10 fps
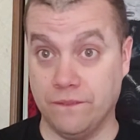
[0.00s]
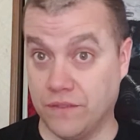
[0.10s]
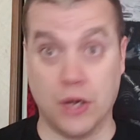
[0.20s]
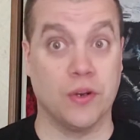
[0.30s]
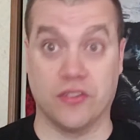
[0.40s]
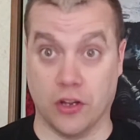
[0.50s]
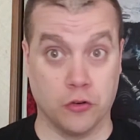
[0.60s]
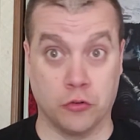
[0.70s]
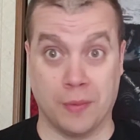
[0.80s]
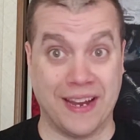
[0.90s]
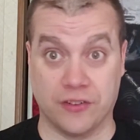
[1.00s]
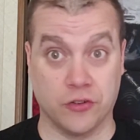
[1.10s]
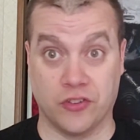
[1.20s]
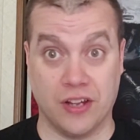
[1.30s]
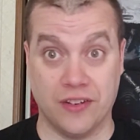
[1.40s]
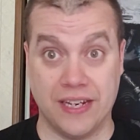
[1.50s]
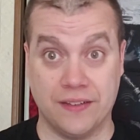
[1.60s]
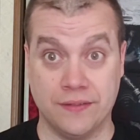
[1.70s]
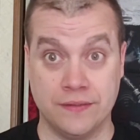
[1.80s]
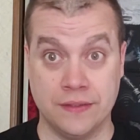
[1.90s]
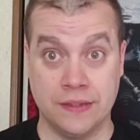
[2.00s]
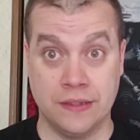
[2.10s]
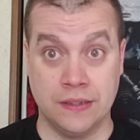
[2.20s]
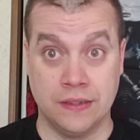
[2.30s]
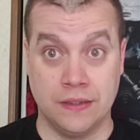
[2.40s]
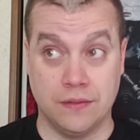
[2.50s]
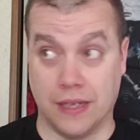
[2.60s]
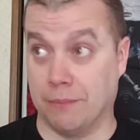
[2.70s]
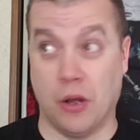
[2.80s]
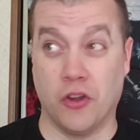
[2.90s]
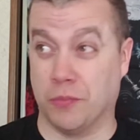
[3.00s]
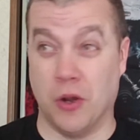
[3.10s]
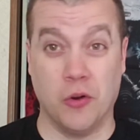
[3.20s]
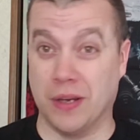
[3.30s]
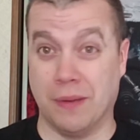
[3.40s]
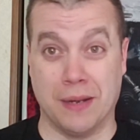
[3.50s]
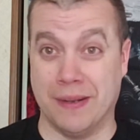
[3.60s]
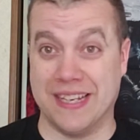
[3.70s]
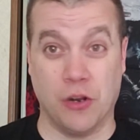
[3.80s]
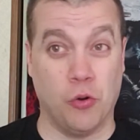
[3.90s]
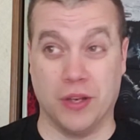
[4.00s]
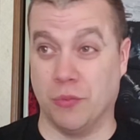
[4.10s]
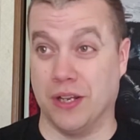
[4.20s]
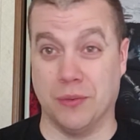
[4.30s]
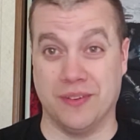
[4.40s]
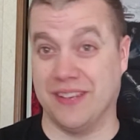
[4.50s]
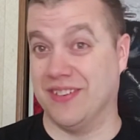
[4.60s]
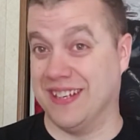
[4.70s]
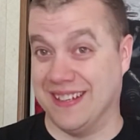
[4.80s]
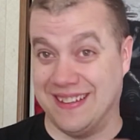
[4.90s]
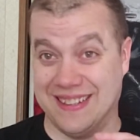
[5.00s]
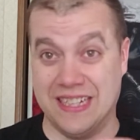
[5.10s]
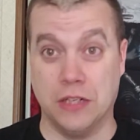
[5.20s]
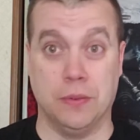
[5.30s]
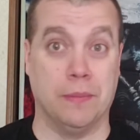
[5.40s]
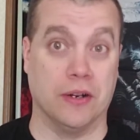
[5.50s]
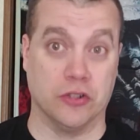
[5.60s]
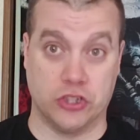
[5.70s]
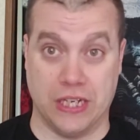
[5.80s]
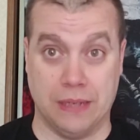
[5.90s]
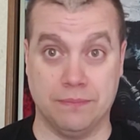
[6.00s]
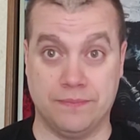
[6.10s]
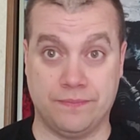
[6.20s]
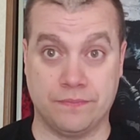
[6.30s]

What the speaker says: Various others were past their sell date. Like, Balls Mahoney might have been the only one that was even in a little bit better shape.